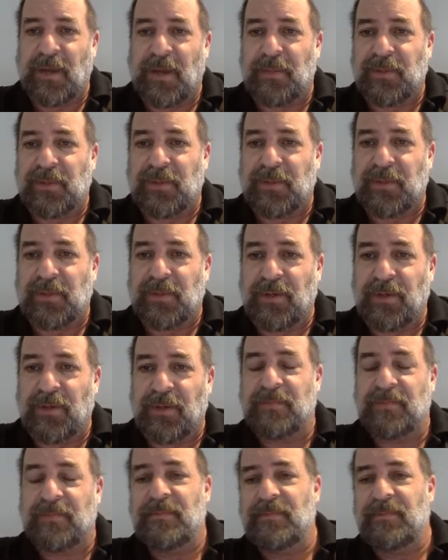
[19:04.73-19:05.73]
uploading
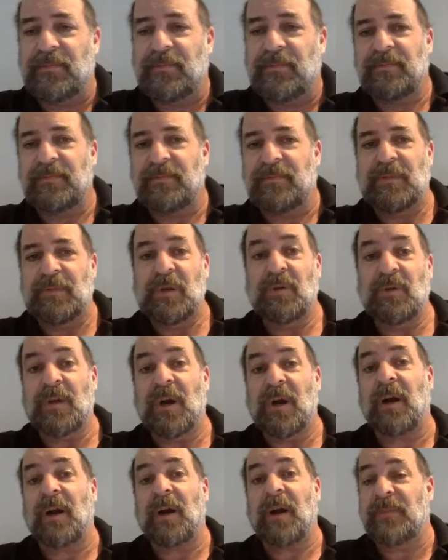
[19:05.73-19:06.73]
new
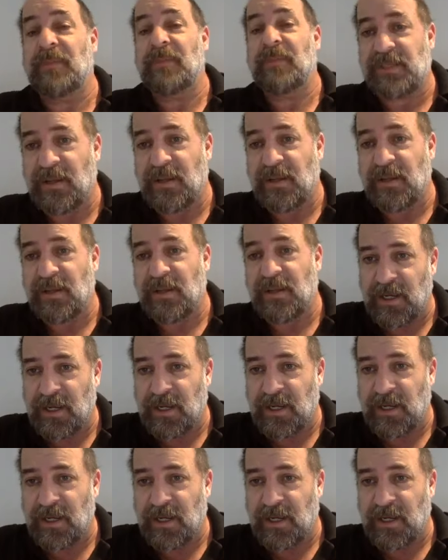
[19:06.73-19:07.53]
documents every time.